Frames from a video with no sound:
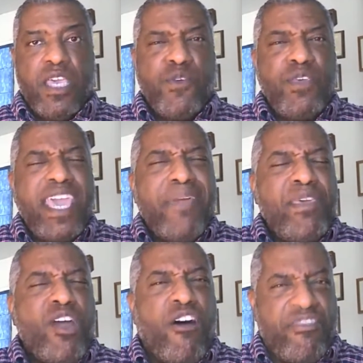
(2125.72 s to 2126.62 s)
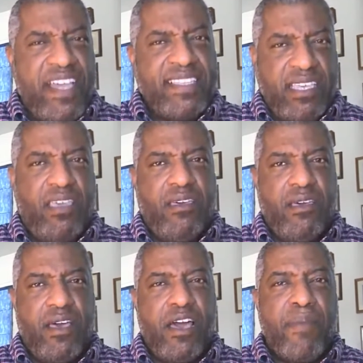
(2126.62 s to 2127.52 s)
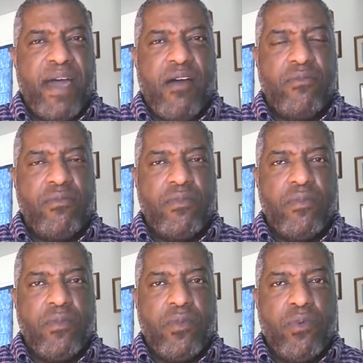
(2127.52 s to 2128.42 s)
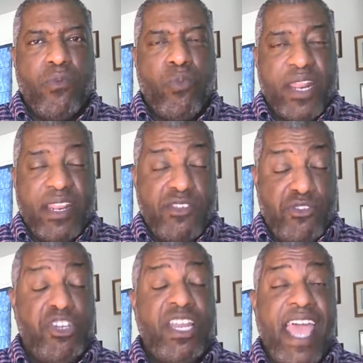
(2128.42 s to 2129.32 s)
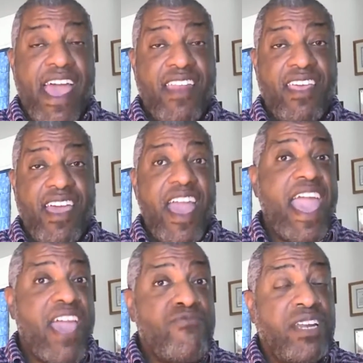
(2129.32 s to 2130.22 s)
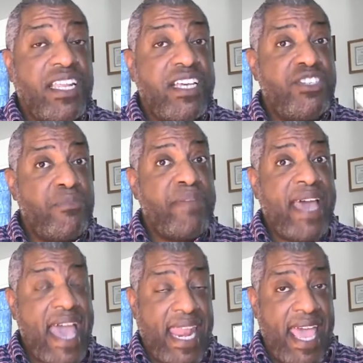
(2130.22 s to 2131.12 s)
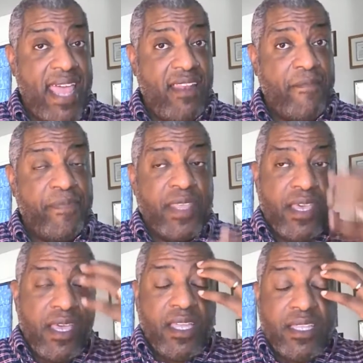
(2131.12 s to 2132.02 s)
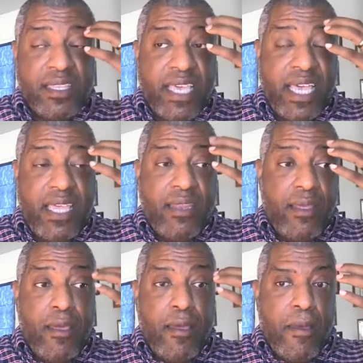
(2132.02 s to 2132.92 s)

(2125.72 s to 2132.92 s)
If you can't be authentic about what it is you're good at and what it is you're bad at, then